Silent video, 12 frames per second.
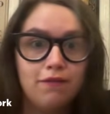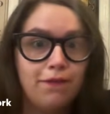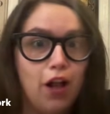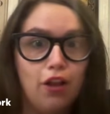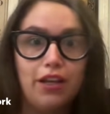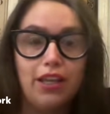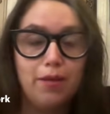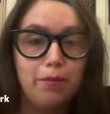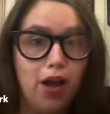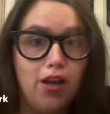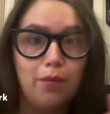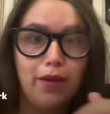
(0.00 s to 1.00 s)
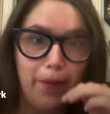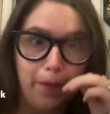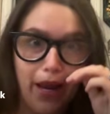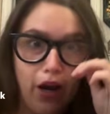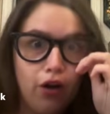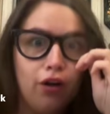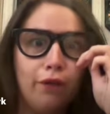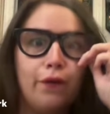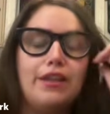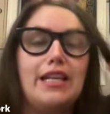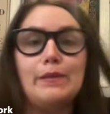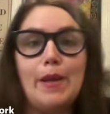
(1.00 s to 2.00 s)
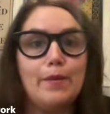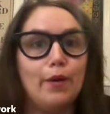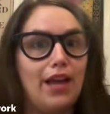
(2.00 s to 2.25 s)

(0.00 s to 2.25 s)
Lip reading: falling in the bottom of the barrel for these people.